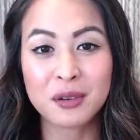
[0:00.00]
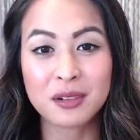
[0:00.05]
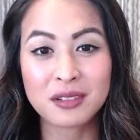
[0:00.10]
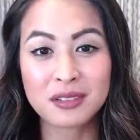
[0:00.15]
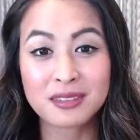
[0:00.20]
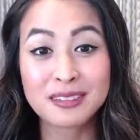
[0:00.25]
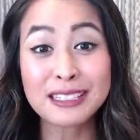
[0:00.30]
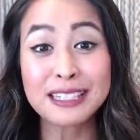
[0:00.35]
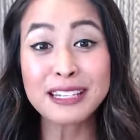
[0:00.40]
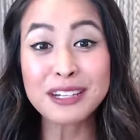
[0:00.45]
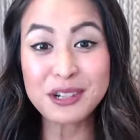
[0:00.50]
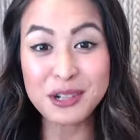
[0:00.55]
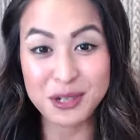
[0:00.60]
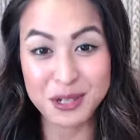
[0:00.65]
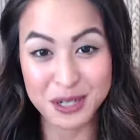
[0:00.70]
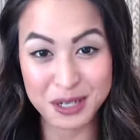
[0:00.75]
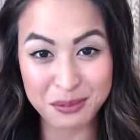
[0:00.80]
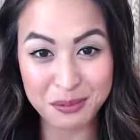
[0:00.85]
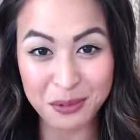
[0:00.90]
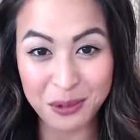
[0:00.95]

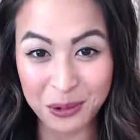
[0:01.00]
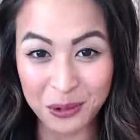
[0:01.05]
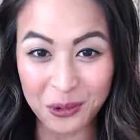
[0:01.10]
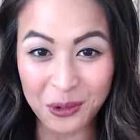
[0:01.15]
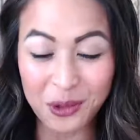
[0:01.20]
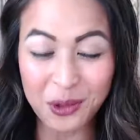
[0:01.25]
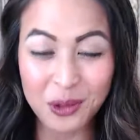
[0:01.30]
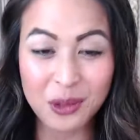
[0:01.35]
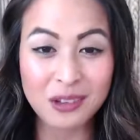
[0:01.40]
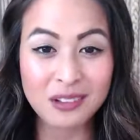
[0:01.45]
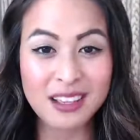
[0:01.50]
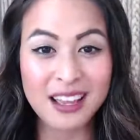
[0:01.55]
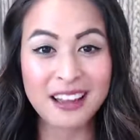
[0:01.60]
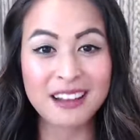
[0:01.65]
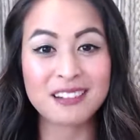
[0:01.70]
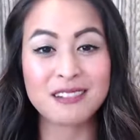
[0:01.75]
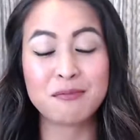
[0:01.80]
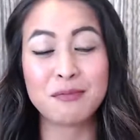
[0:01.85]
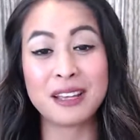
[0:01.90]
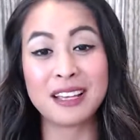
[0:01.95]
leadership role
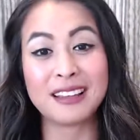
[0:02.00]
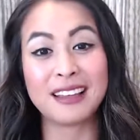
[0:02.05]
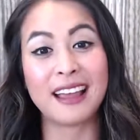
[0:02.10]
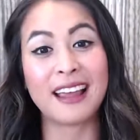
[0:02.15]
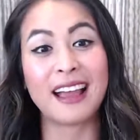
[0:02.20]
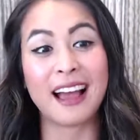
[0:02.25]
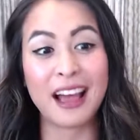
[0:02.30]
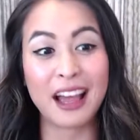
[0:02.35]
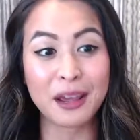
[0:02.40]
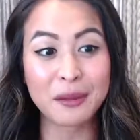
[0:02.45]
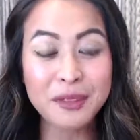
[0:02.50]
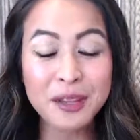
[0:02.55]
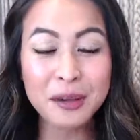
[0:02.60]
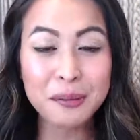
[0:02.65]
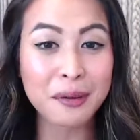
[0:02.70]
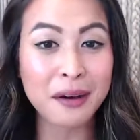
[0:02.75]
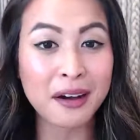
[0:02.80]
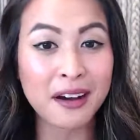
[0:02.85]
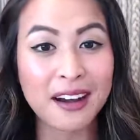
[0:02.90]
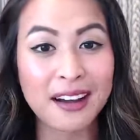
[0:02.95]
and be like, I'm the
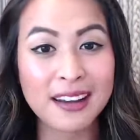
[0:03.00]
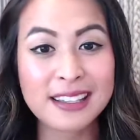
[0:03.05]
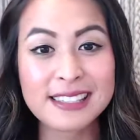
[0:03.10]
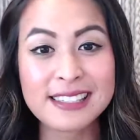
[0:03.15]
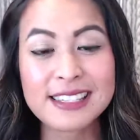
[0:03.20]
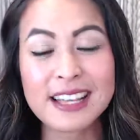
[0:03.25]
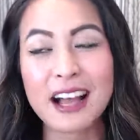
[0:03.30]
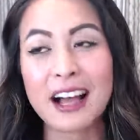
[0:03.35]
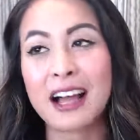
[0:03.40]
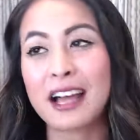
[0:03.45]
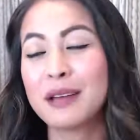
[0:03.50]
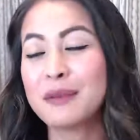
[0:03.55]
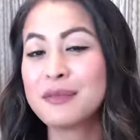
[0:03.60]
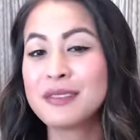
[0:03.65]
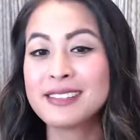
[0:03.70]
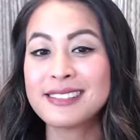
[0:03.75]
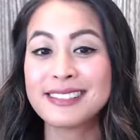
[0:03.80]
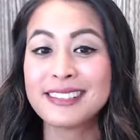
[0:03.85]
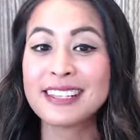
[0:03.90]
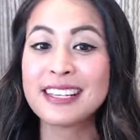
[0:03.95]
boss, I'm the
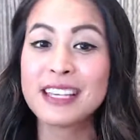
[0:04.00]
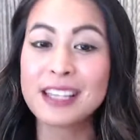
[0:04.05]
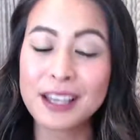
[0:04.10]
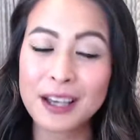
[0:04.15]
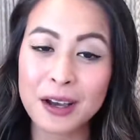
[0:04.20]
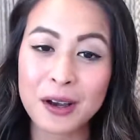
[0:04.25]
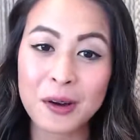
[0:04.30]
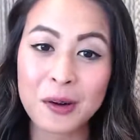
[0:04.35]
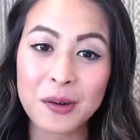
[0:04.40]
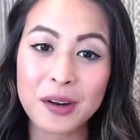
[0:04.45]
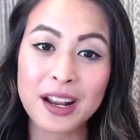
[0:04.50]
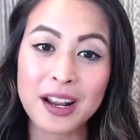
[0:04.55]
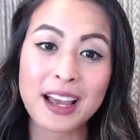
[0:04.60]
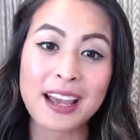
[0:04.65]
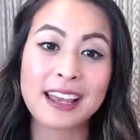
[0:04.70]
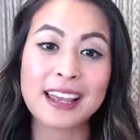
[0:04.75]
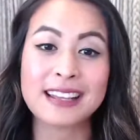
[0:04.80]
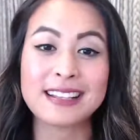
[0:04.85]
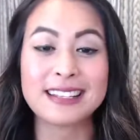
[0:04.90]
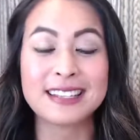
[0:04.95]
CEO, and I
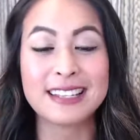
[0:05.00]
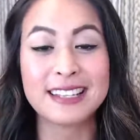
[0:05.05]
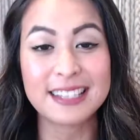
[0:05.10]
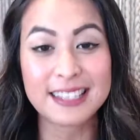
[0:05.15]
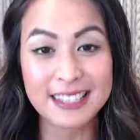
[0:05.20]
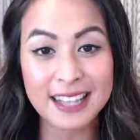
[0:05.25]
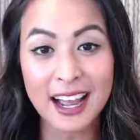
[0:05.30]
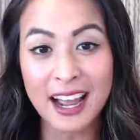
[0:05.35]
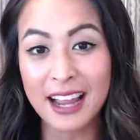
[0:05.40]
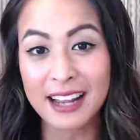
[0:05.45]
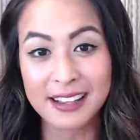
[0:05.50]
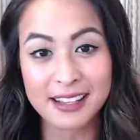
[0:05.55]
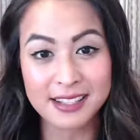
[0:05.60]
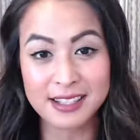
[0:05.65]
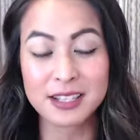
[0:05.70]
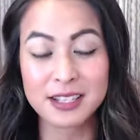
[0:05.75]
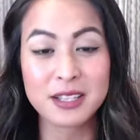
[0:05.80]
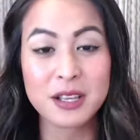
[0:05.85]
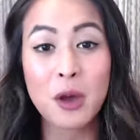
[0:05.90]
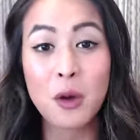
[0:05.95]
get to decide. This
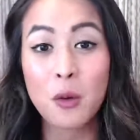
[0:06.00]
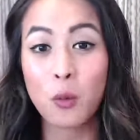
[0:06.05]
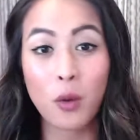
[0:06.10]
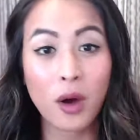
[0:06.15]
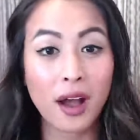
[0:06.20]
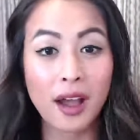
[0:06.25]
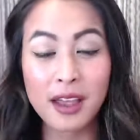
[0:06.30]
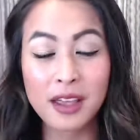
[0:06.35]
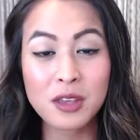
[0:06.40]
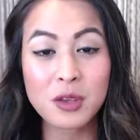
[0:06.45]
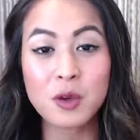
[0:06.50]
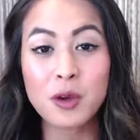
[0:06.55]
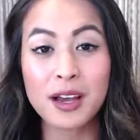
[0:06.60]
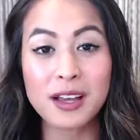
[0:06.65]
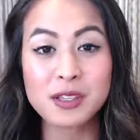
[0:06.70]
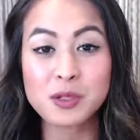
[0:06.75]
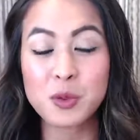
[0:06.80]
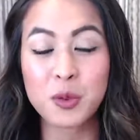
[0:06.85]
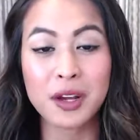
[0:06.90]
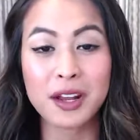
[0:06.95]
is why you
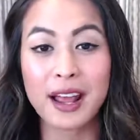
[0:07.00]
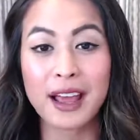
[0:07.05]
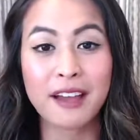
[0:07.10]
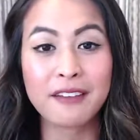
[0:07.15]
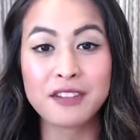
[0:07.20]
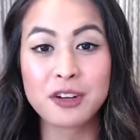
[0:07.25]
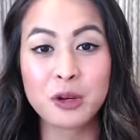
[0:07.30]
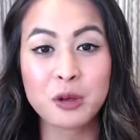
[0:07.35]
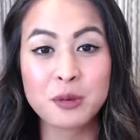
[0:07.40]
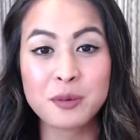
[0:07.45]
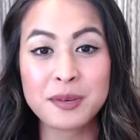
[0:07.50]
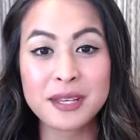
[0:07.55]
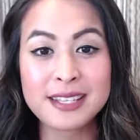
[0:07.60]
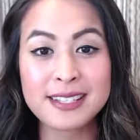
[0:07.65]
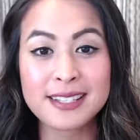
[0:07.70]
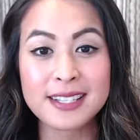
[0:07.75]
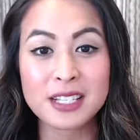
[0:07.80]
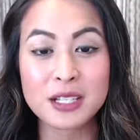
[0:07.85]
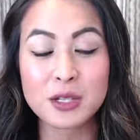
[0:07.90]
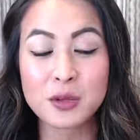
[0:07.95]
guys want to have your own
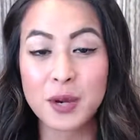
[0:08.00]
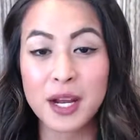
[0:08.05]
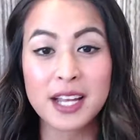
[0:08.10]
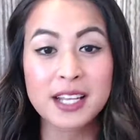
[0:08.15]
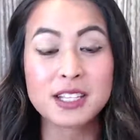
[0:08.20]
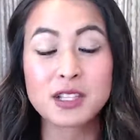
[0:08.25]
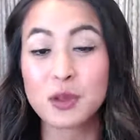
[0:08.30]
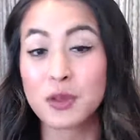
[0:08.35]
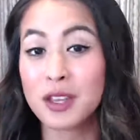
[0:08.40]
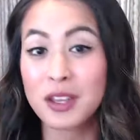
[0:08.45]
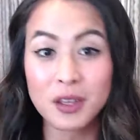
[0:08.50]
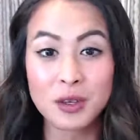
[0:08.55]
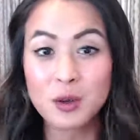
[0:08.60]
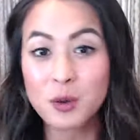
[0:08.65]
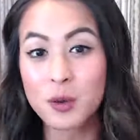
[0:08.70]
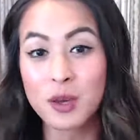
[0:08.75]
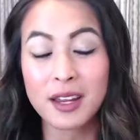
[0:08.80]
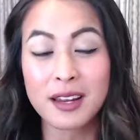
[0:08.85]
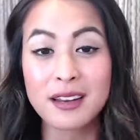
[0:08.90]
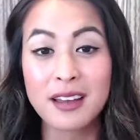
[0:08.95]
business, right? So that you
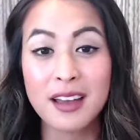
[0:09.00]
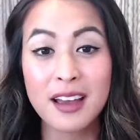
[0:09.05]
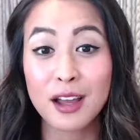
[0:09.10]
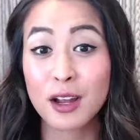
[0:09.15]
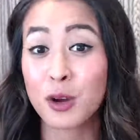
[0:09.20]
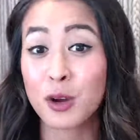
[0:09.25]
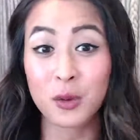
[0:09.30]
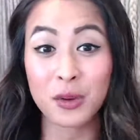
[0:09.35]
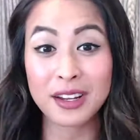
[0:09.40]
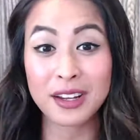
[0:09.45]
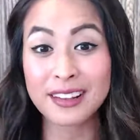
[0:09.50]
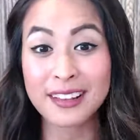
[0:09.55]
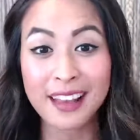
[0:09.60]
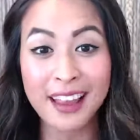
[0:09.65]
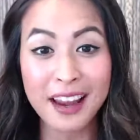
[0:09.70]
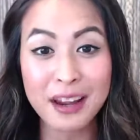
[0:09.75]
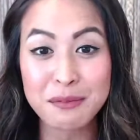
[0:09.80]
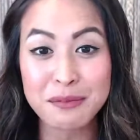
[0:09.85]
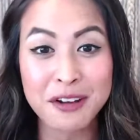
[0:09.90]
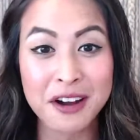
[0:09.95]
can green
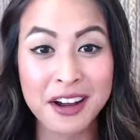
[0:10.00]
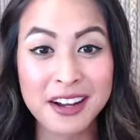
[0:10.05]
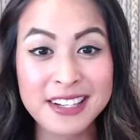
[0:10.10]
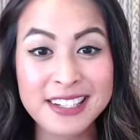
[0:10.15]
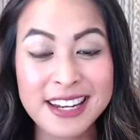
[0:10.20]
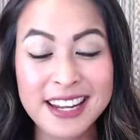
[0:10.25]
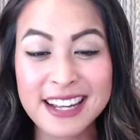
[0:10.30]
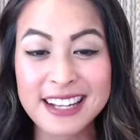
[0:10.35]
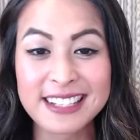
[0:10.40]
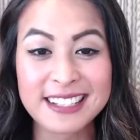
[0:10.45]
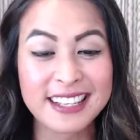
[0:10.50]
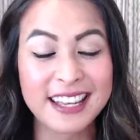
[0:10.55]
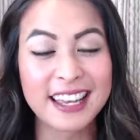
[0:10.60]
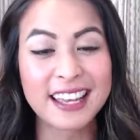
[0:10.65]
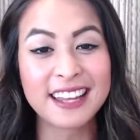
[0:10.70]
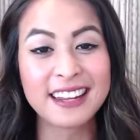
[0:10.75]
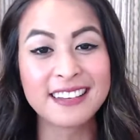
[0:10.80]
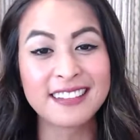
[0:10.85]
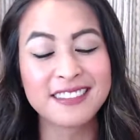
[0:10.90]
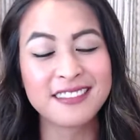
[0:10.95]
light projects
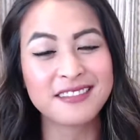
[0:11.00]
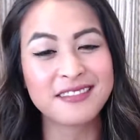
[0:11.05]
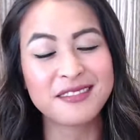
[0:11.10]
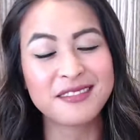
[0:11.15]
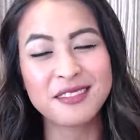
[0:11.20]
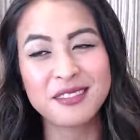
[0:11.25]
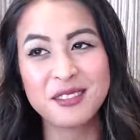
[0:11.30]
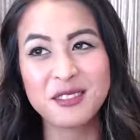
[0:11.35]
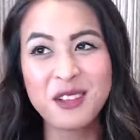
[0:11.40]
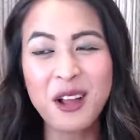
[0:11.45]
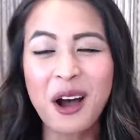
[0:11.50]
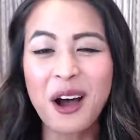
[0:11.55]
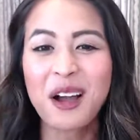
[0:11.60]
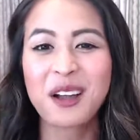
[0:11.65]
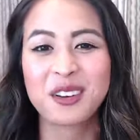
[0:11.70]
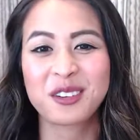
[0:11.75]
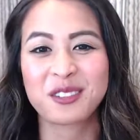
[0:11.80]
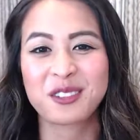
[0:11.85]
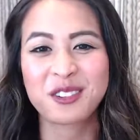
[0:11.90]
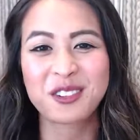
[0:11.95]
and
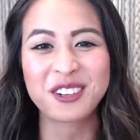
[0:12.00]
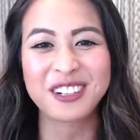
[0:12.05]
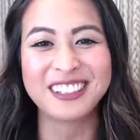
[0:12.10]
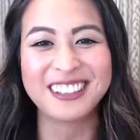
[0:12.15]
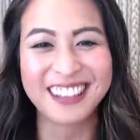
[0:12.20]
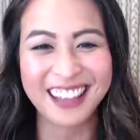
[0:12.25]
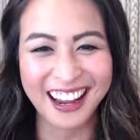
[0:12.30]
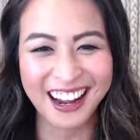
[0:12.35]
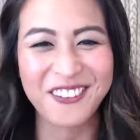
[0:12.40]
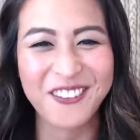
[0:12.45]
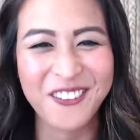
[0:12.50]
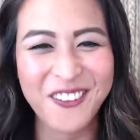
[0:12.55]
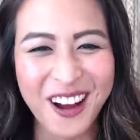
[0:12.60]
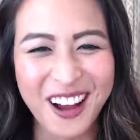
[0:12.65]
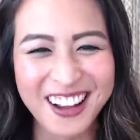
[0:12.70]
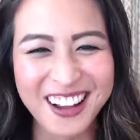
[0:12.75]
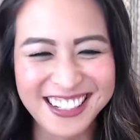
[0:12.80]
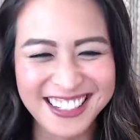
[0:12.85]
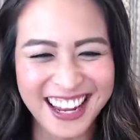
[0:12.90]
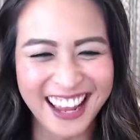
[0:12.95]
not green light
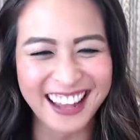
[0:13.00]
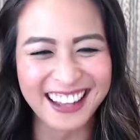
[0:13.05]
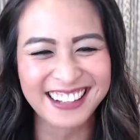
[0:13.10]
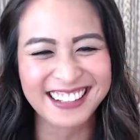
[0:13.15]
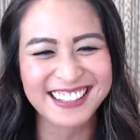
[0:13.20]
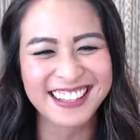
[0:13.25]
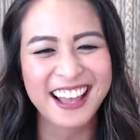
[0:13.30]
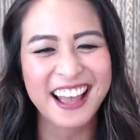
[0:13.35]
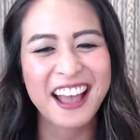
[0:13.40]
projects.